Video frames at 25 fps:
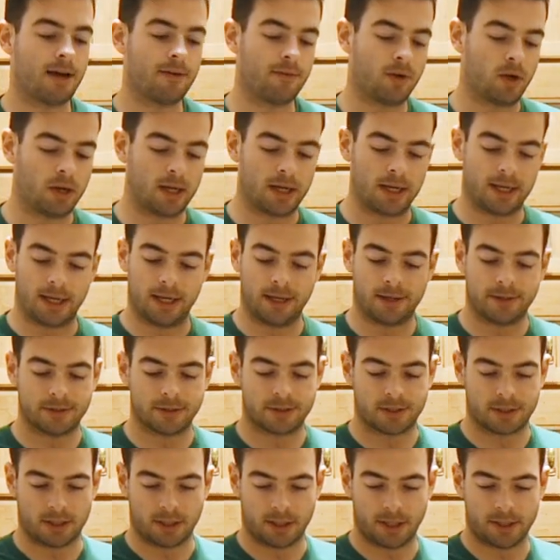have all eight
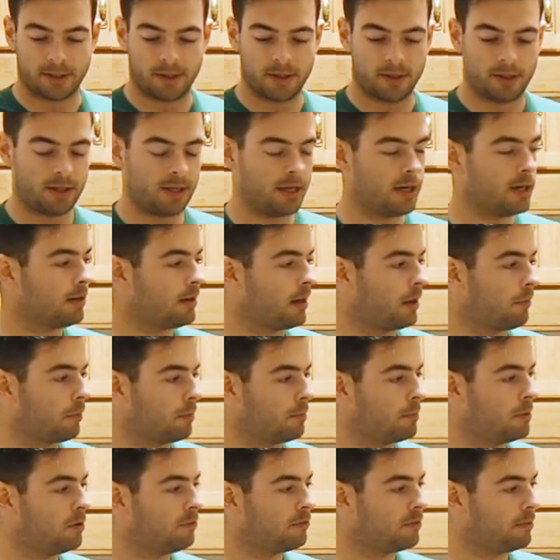gallons collected in here, I'll
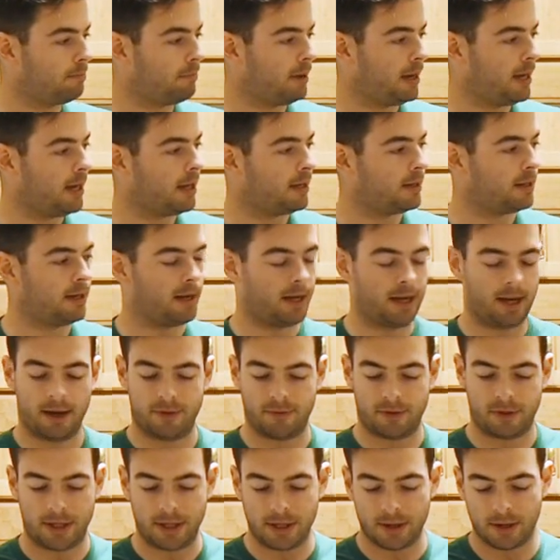remove the bag that I
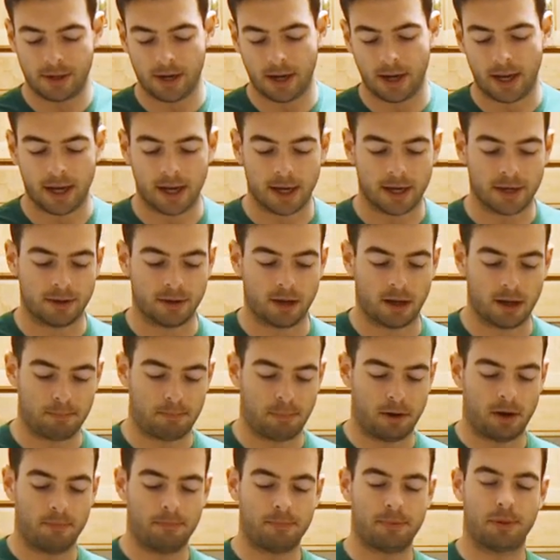have here and I'll
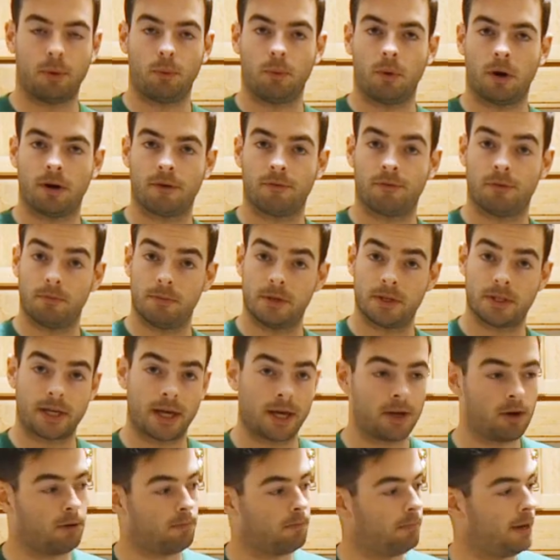pump the wort from this
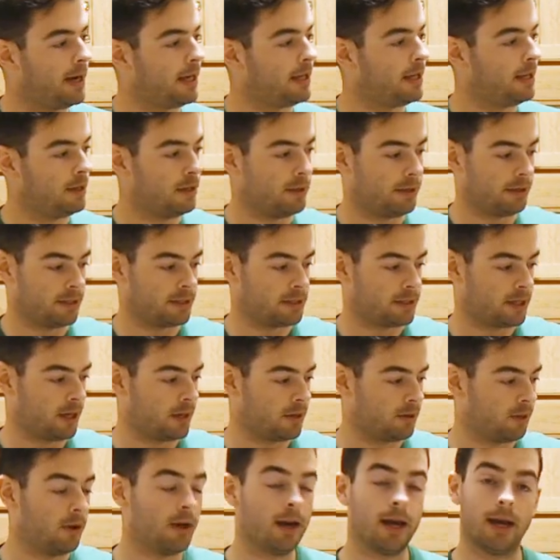kettle back into this
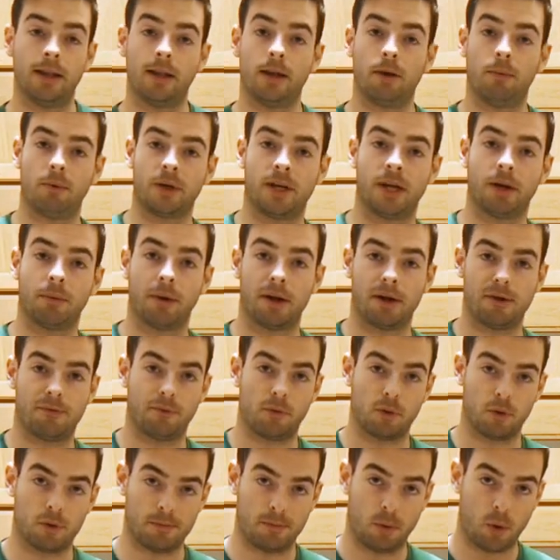kettle and then we'll get ready
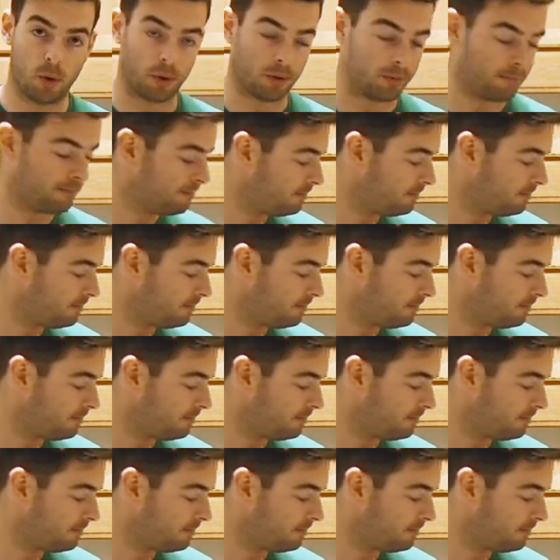for the boil.